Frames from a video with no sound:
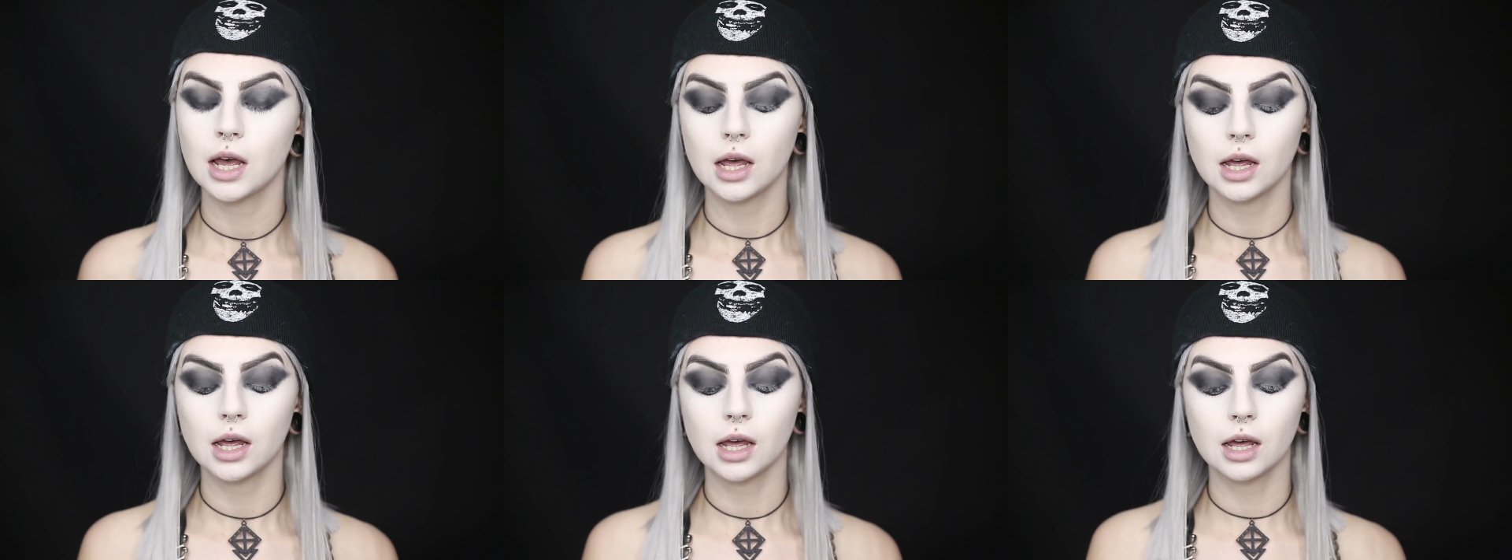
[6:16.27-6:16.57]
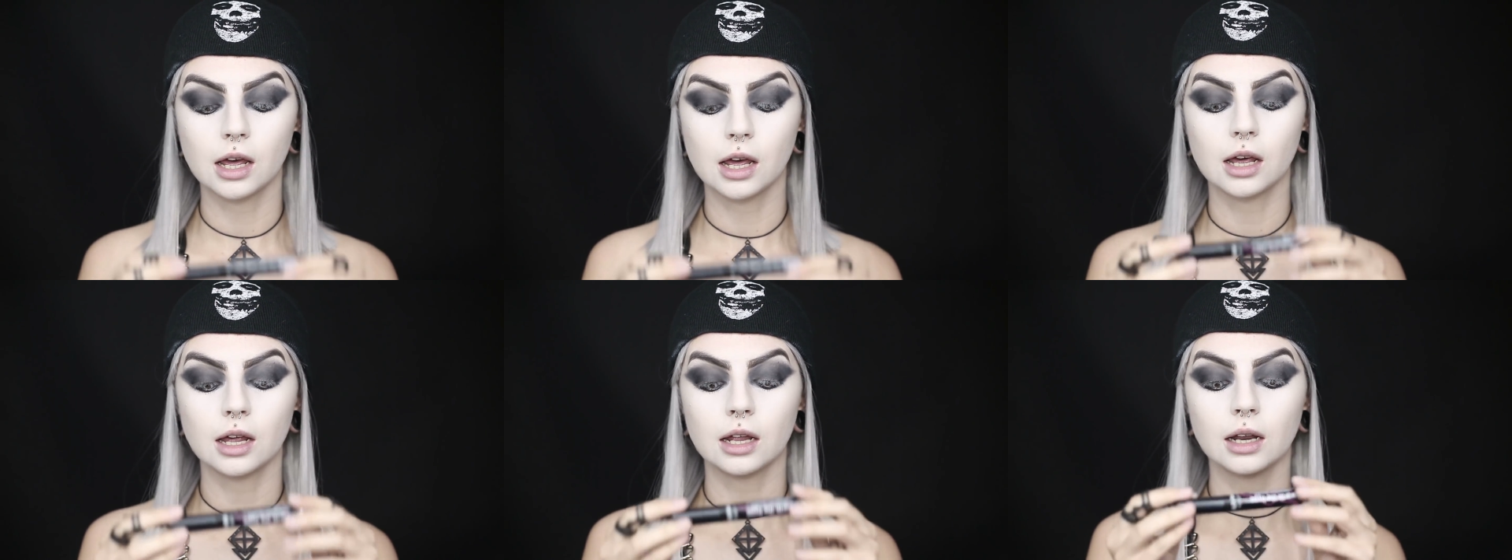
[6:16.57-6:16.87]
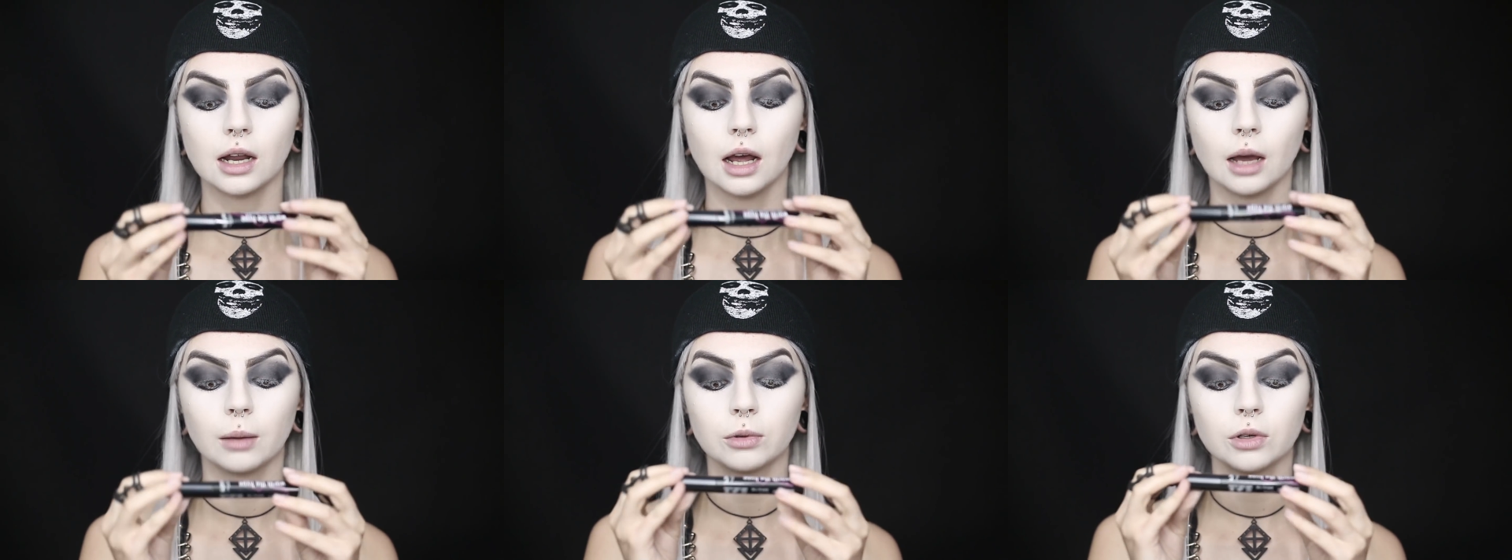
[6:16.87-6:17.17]

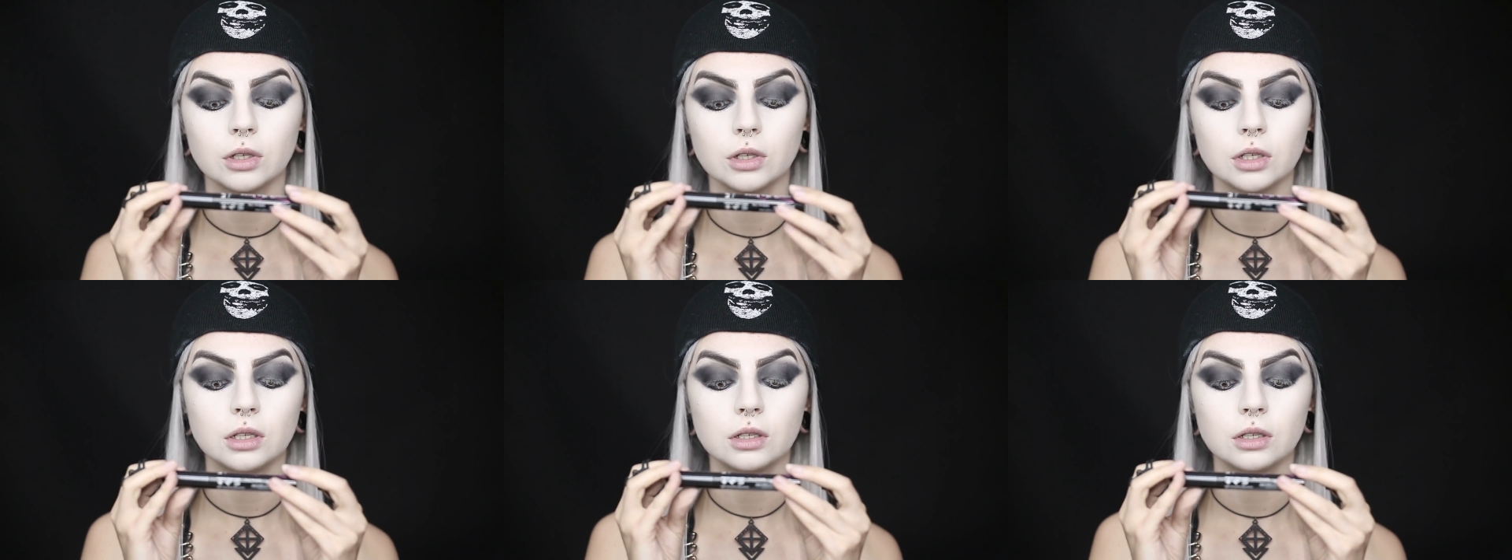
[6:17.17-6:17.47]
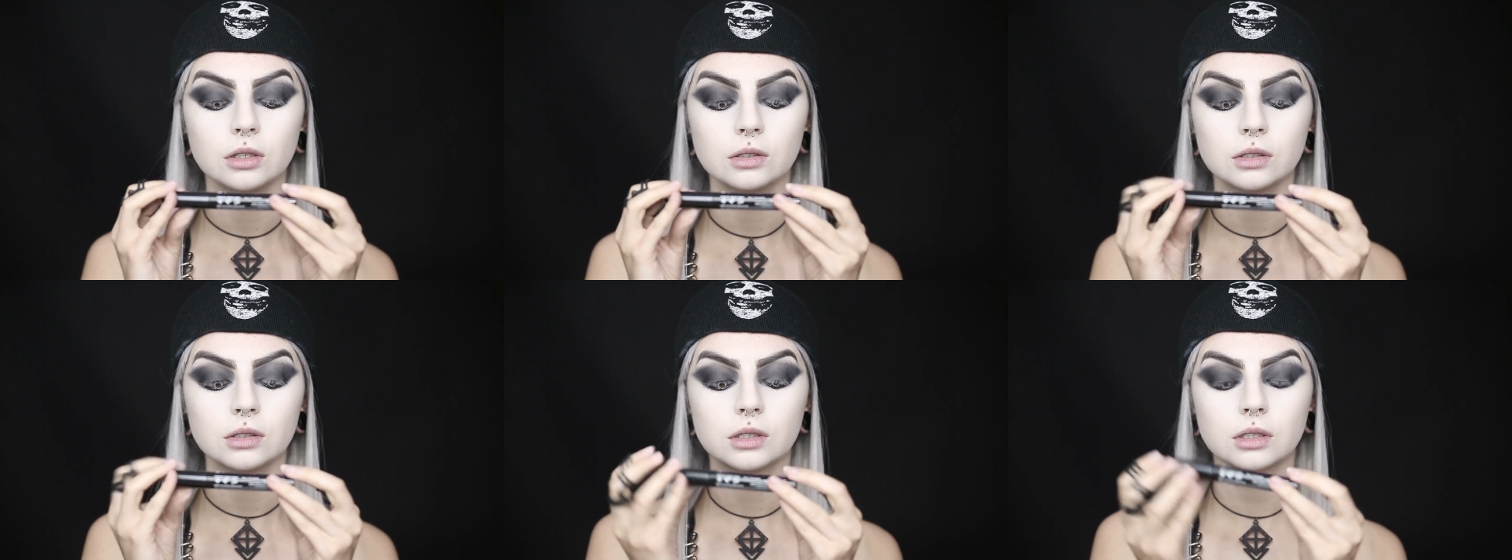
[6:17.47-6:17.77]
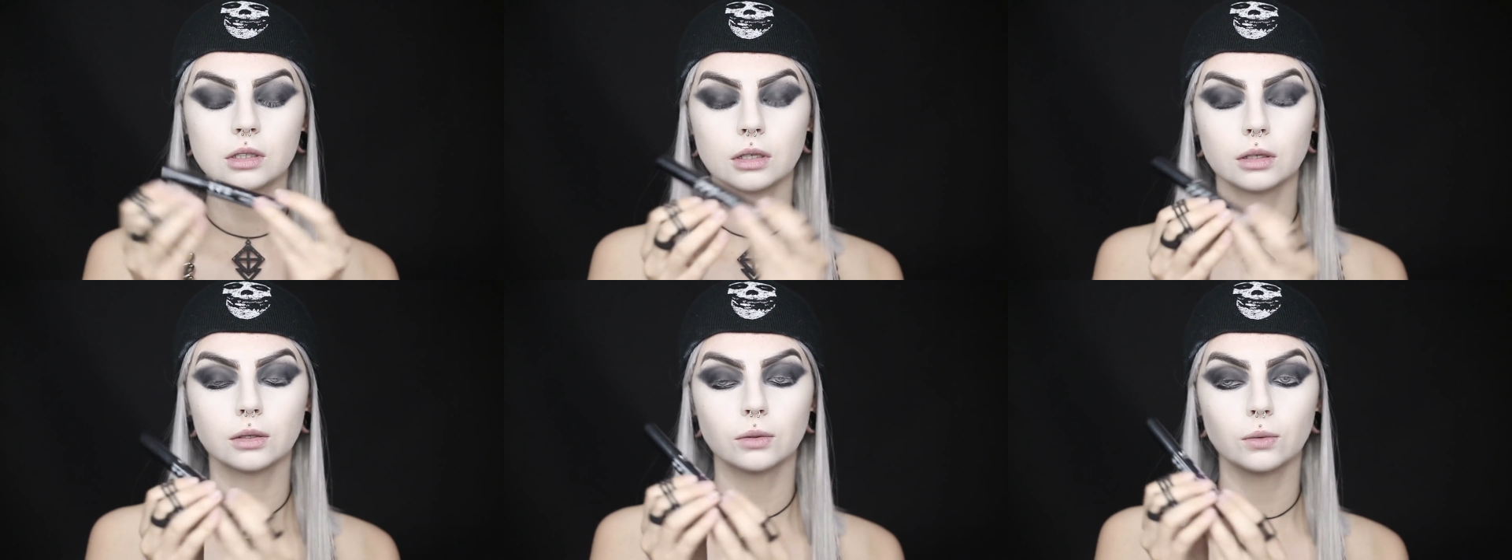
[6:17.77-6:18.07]
And I'm gonna use
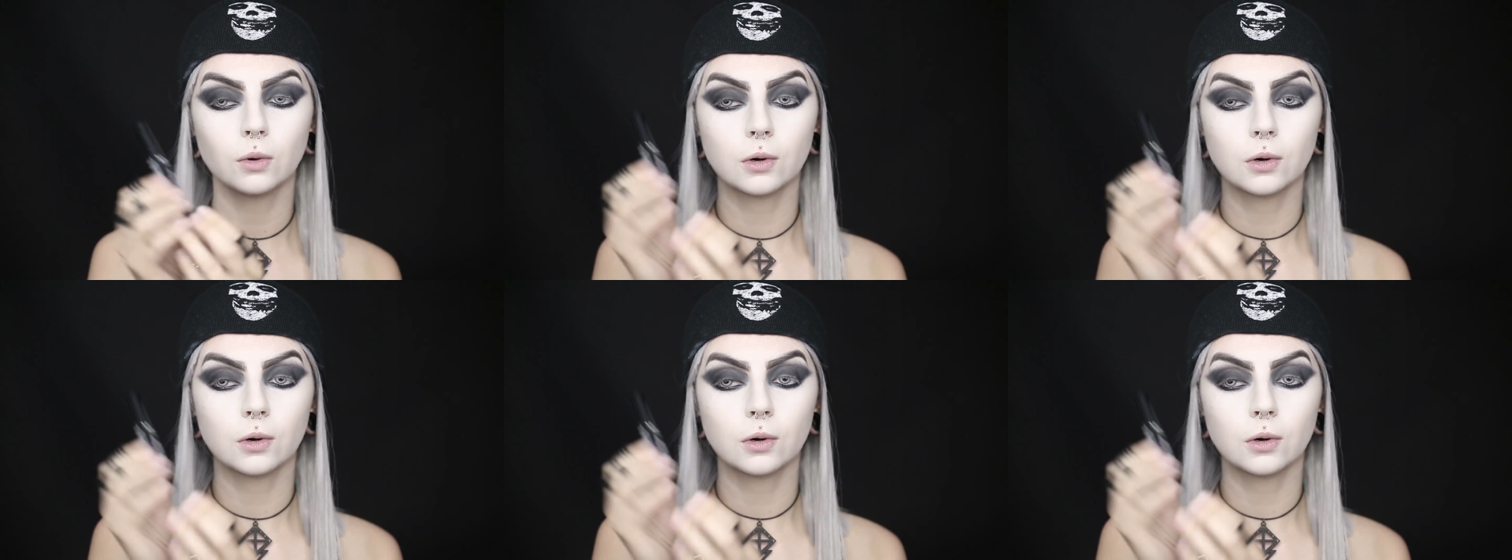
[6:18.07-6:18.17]
the